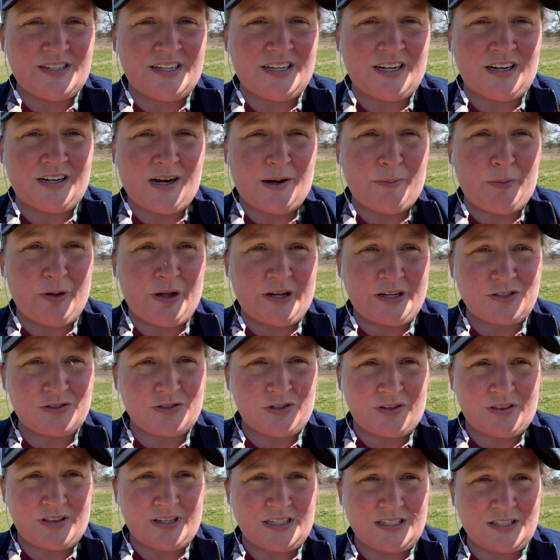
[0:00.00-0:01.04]
take a couple
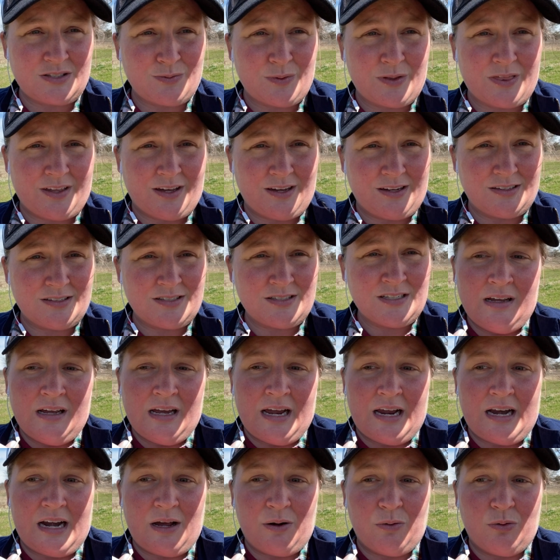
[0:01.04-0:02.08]
extra things with us,
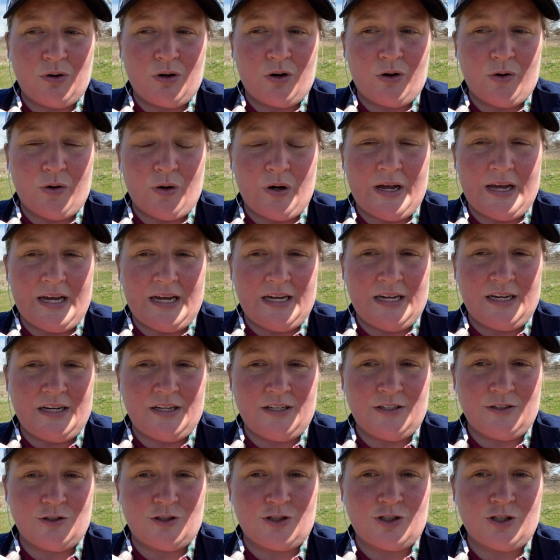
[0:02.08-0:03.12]
and I will go ahead
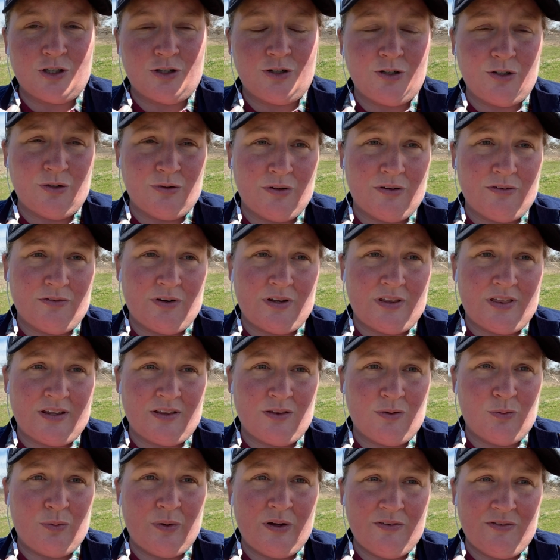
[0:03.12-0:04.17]
and show you everything
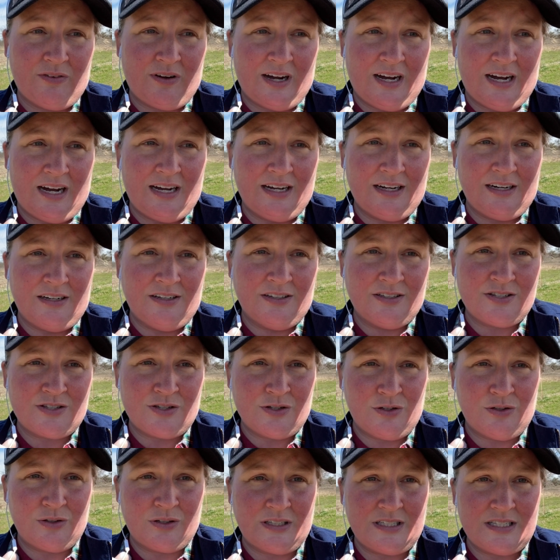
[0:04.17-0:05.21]
that we've got so
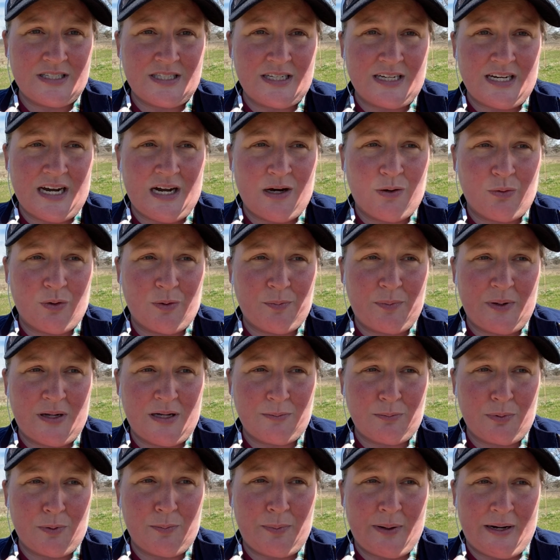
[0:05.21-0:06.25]
you can see how we're
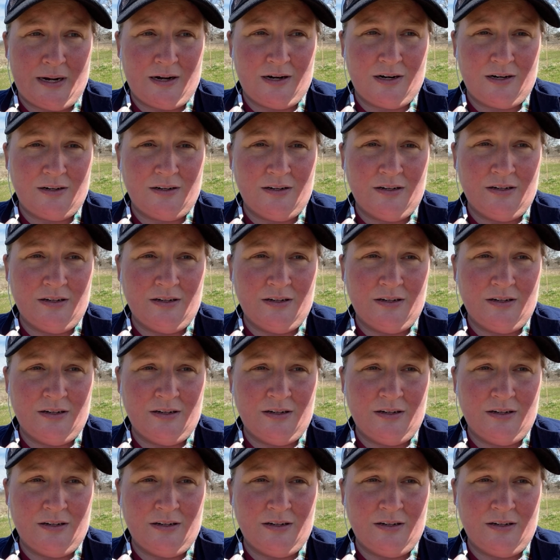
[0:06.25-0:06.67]
being prepared.